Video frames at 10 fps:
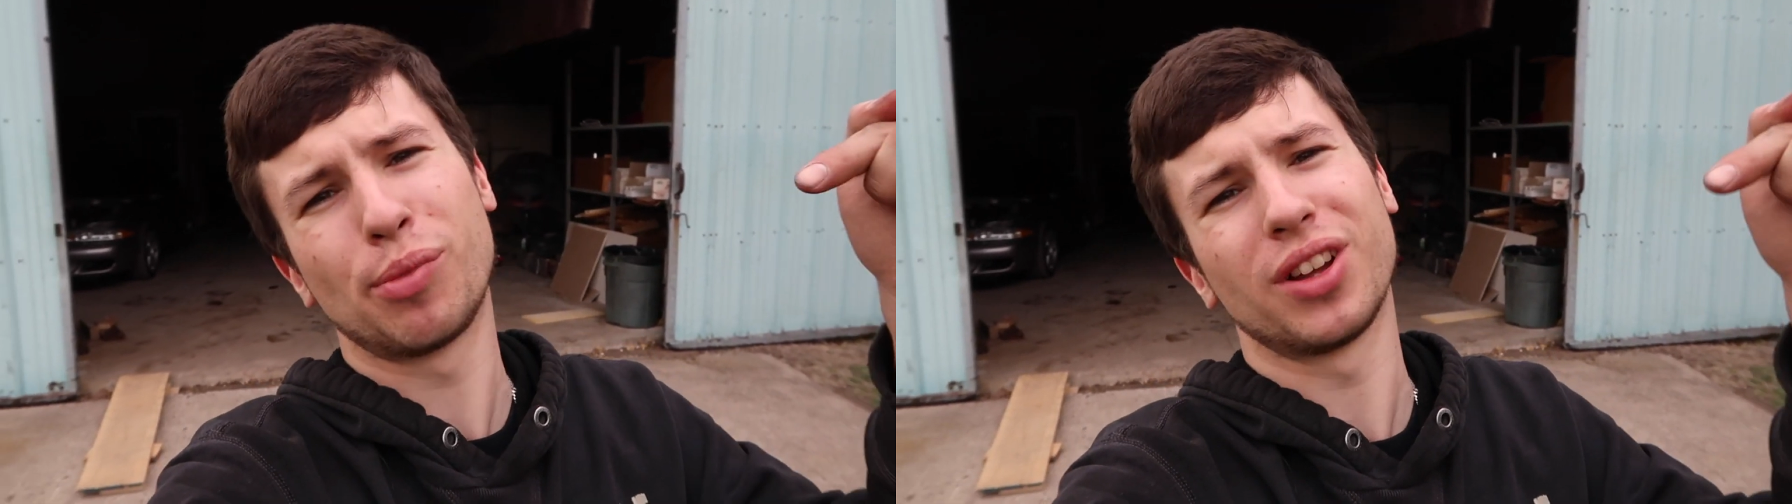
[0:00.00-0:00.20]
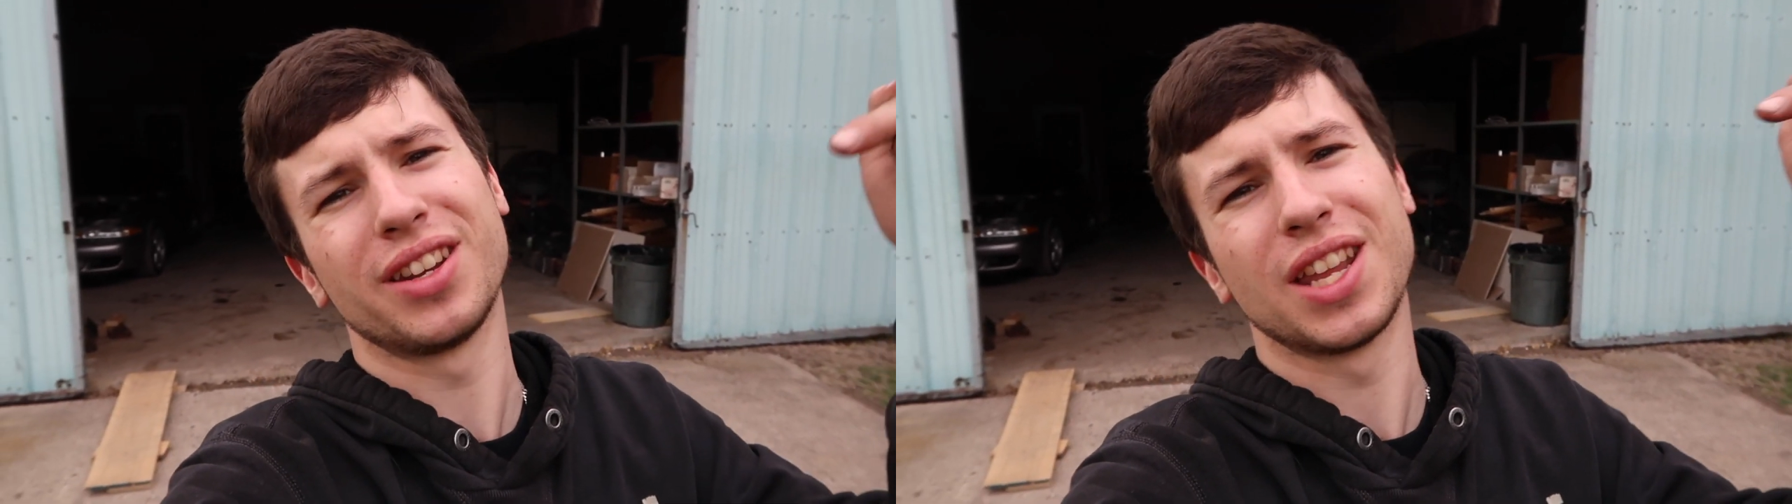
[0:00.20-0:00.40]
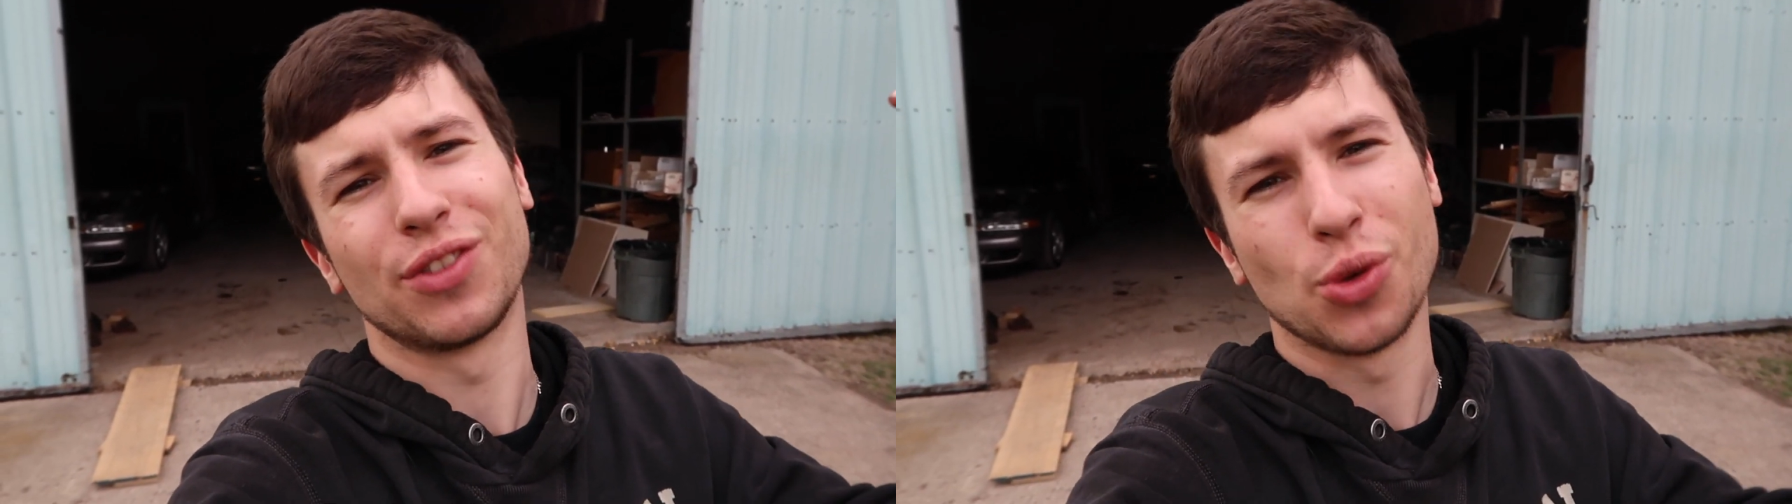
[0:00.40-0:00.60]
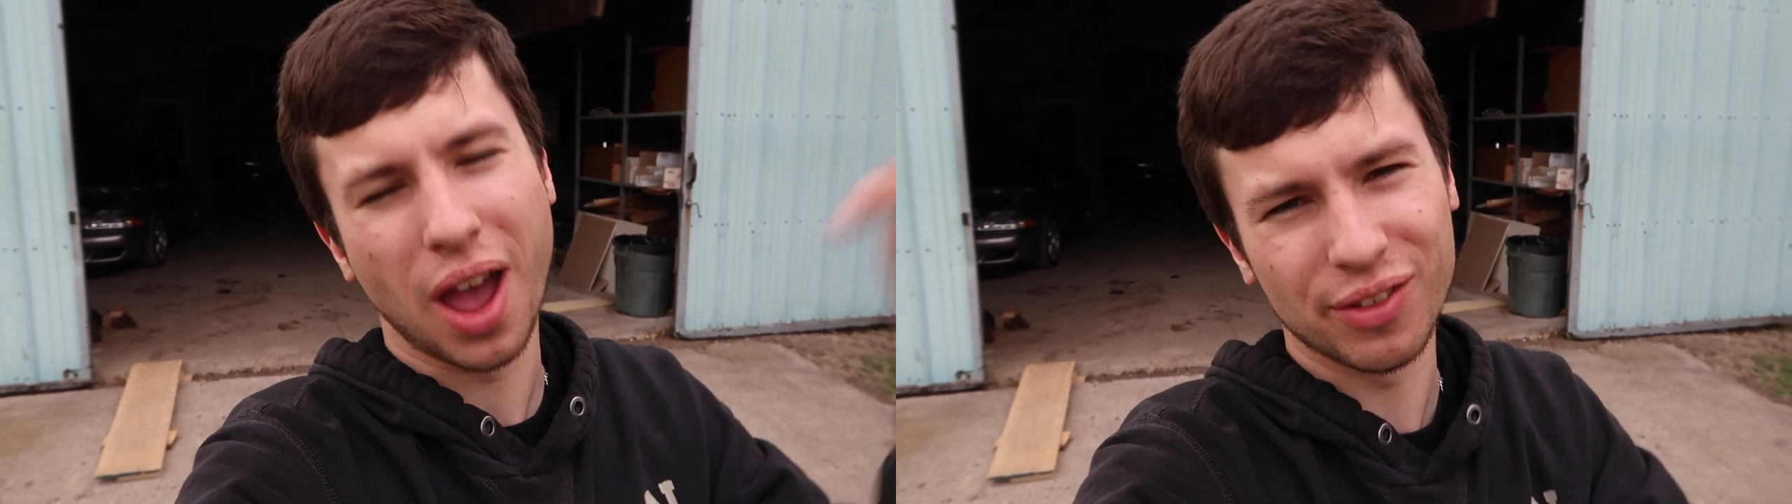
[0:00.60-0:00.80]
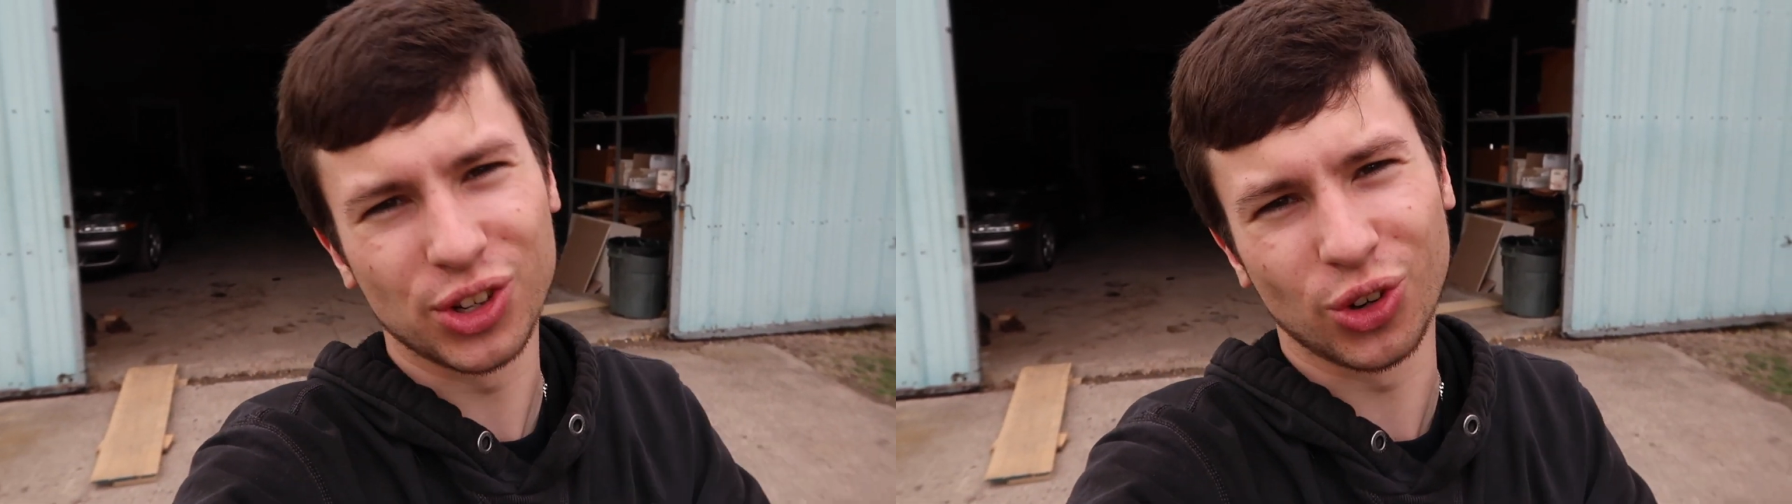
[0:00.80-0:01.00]
button if you
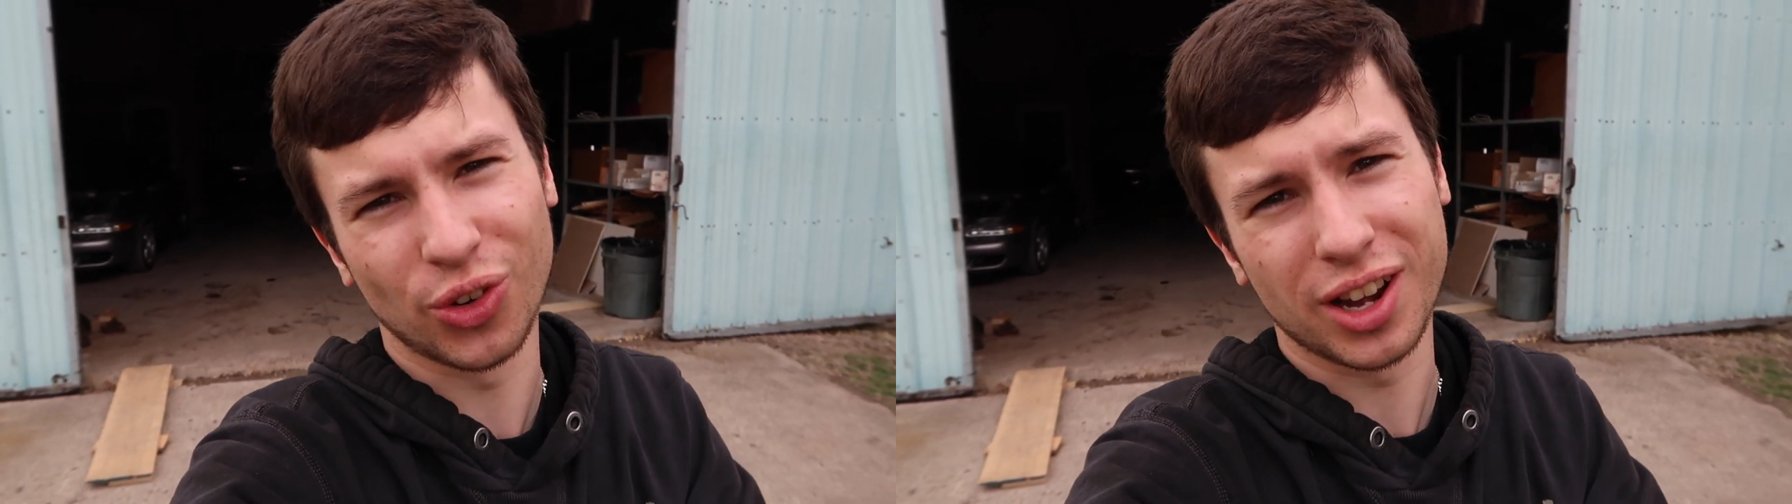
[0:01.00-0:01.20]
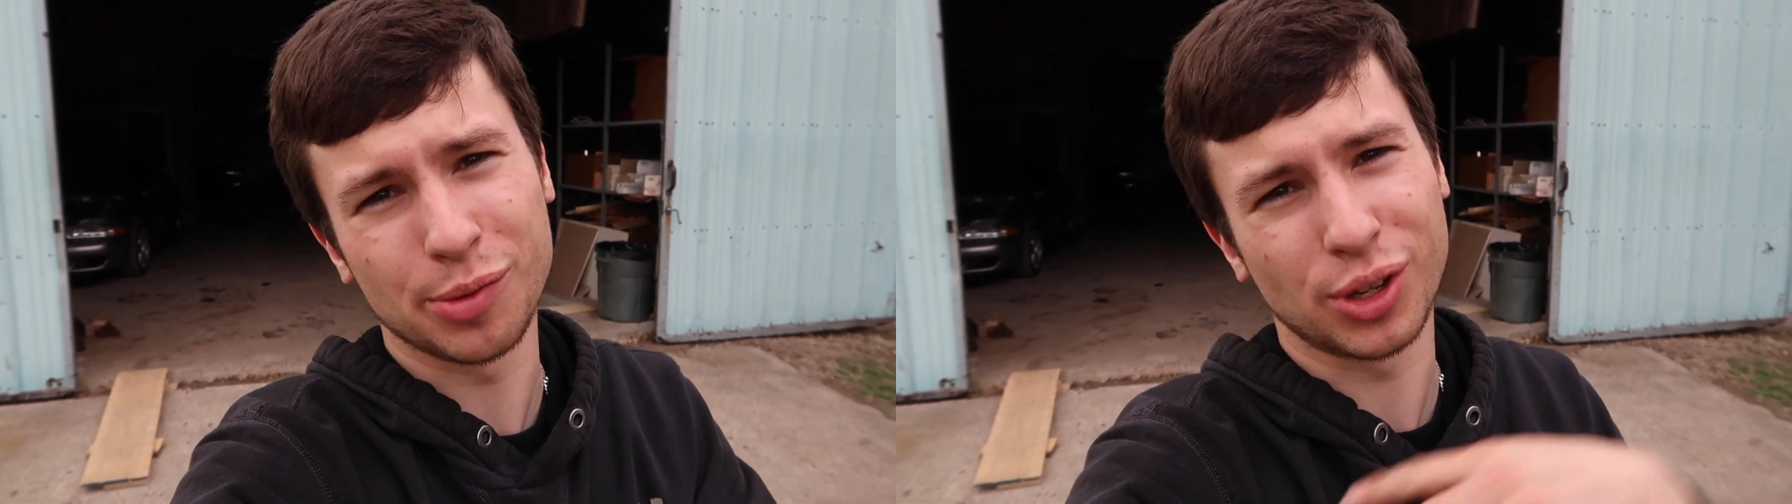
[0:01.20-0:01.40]
haven't already,